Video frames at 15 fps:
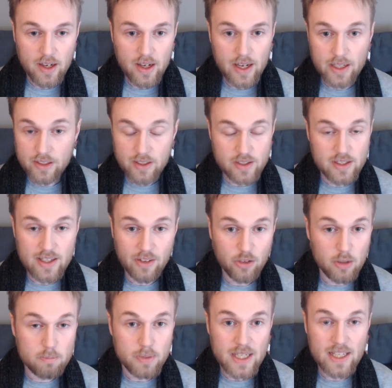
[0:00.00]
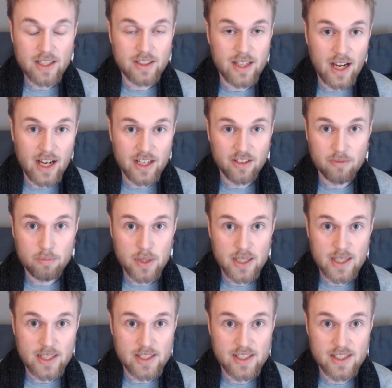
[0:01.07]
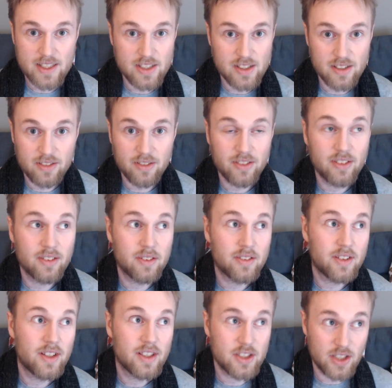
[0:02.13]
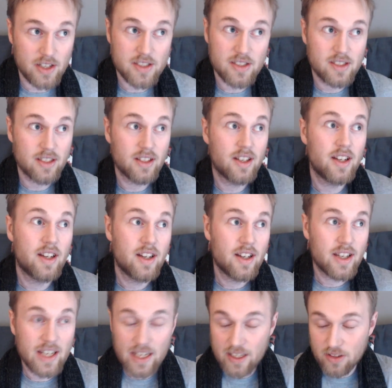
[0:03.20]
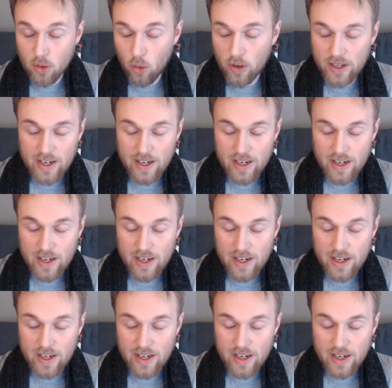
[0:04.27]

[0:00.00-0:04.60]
And it doesn't have to be that I N F Ps just ignore